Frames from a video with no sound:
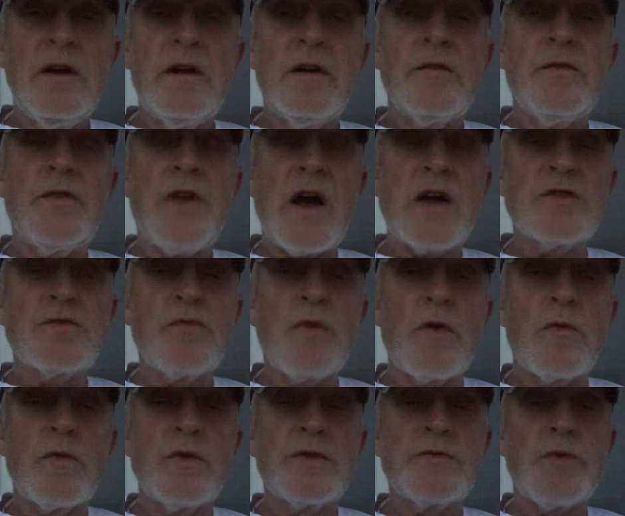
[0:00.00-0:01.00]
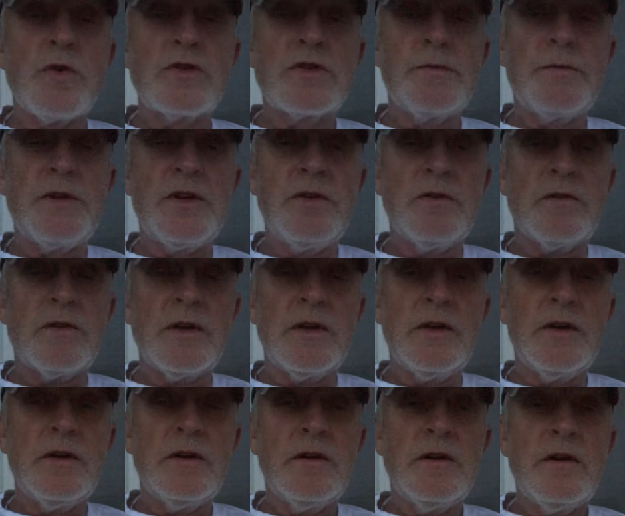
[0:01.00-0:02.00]
That's what we're supposed to be doing.
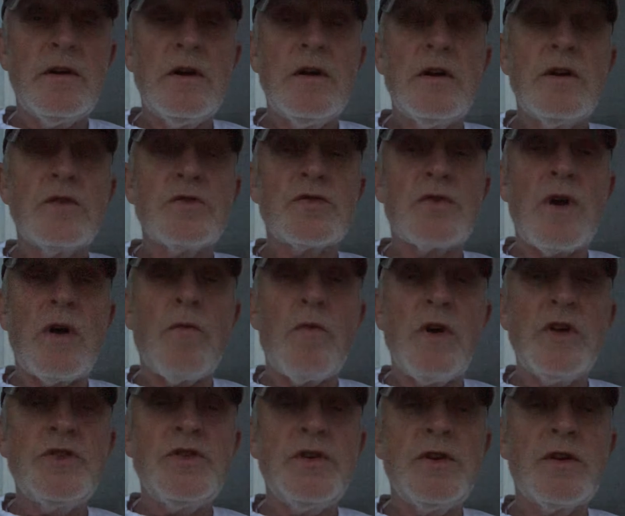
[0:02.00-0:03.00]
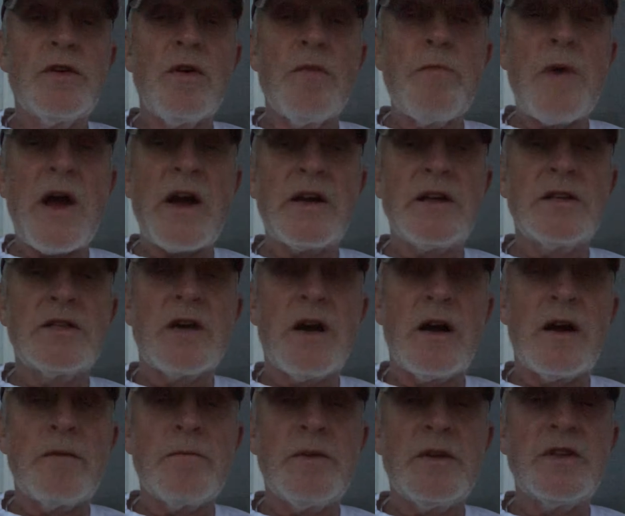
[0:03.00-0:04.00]
So I want you to go back in
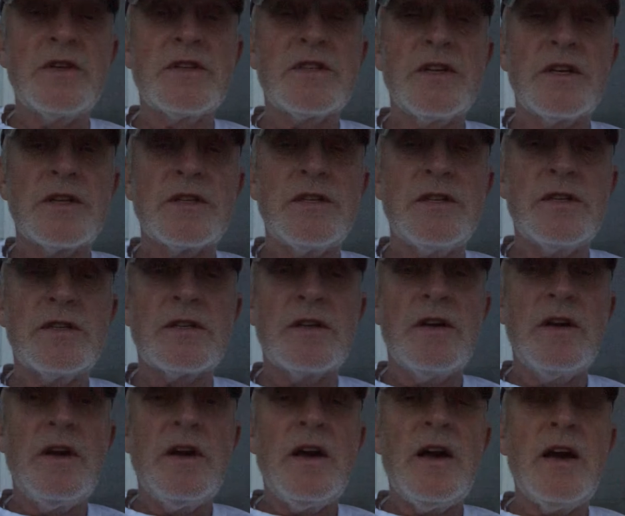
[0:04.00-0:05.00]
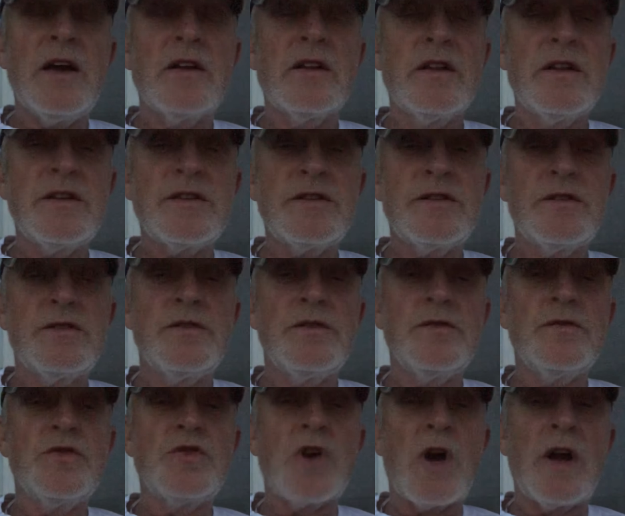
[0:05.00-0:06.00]
time in the 60s and listen to
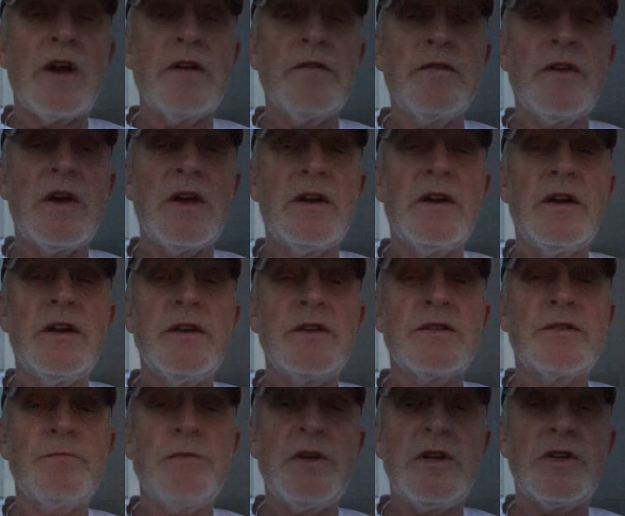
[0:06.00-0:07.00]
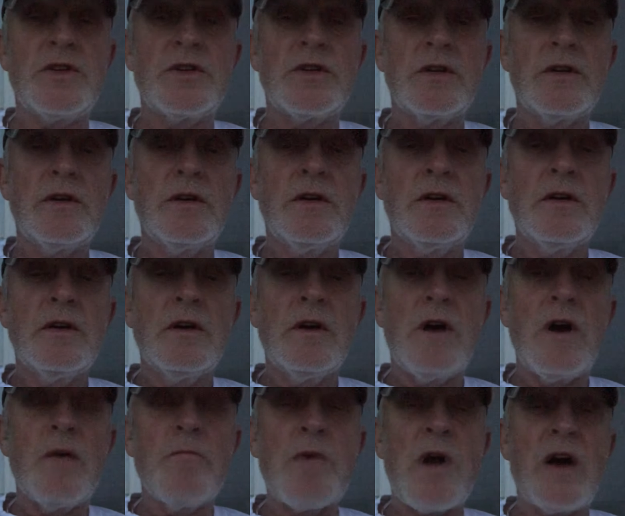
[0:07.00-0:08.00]
John F. Kennedy's speech
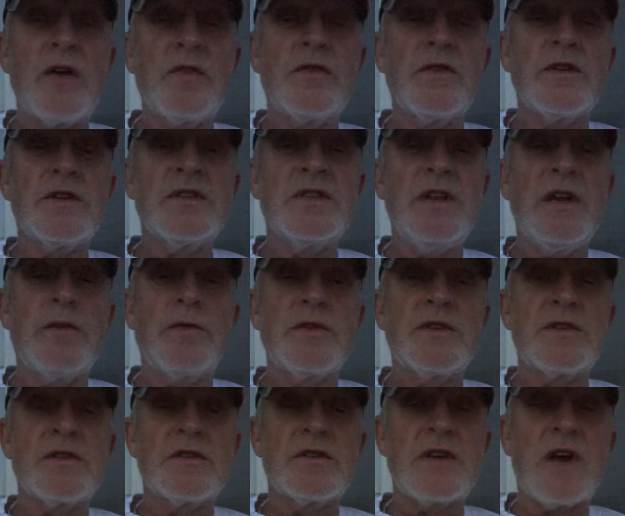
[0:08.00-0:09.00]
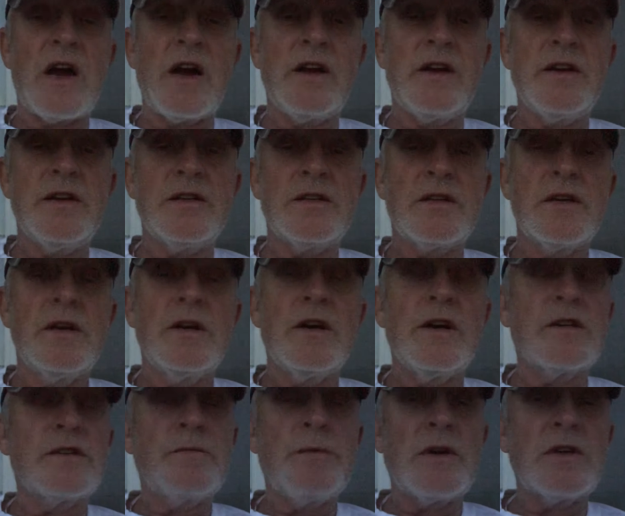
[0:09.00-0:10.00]
about the secret societies,
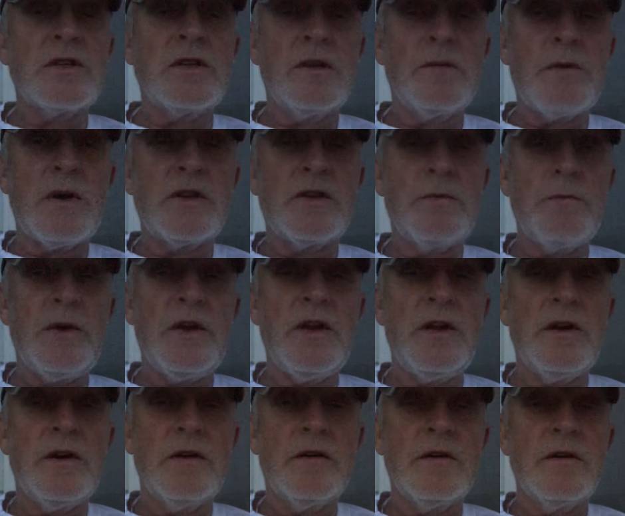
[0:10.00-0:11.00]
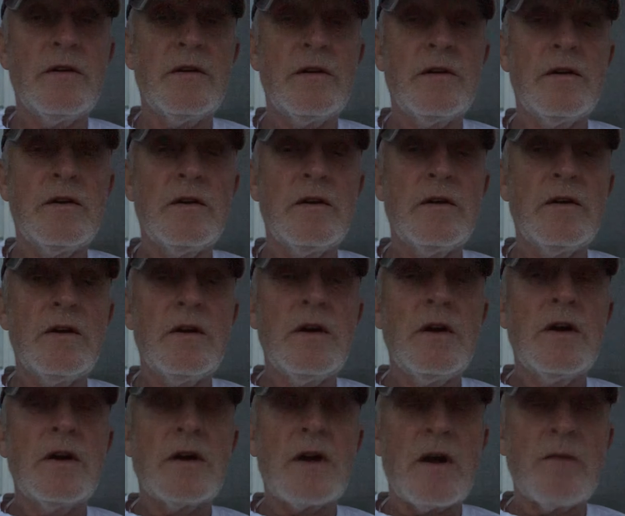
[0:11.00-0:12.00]
especially about the media.
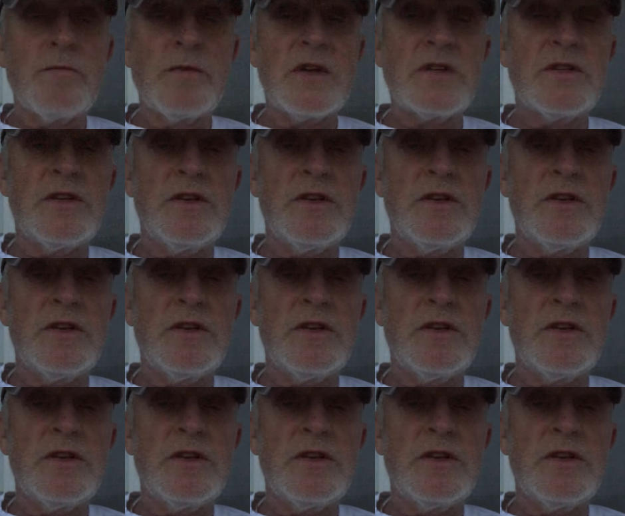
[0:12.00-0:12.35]
God bless